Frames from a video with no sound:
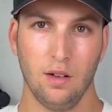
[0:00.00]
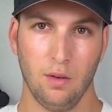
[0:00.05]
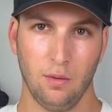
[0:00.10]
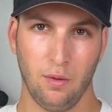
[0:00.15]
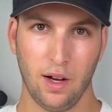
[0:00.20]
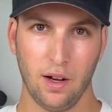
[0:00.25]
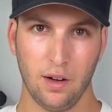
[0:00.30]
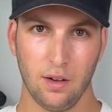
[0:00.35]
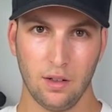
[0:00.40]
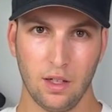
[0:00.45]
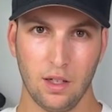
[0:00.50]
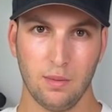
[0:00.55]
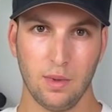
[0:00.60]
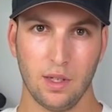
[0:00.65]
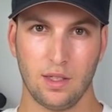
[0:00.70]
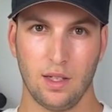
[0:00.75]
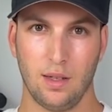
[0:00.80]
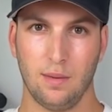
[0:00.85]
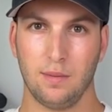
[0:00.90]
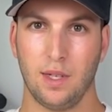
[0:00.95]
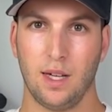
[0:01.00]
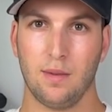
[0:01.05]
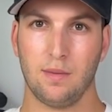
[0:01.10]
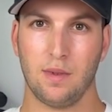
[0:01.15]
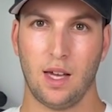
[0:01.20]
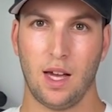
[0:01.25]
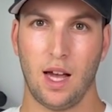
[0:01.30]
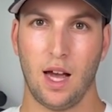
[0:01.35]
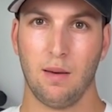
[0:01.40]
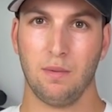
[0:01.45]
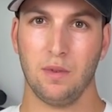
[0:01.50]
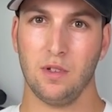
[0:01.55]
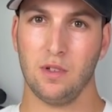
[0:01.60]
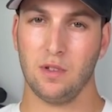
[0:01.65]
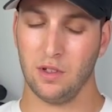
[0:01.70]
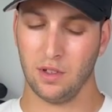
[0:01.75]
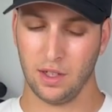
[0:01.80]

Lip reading: Rarely, but sometimes it happens.